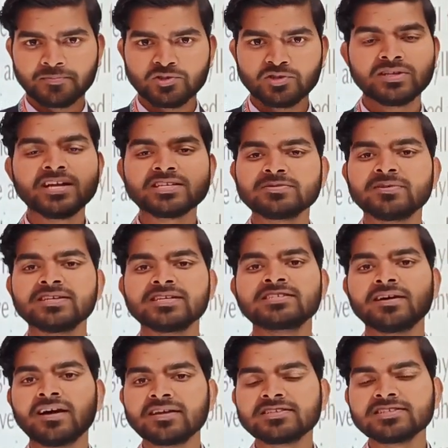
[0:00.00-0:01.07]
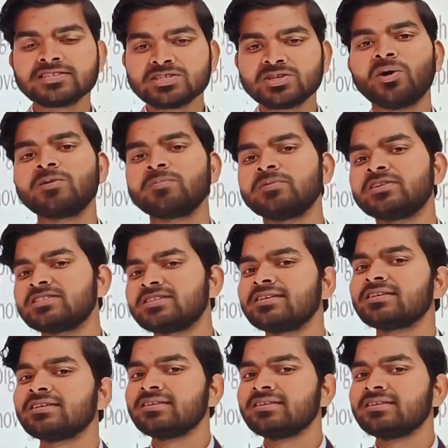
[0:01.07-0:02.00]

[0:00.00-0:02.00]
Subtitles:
So that's why the starch is not present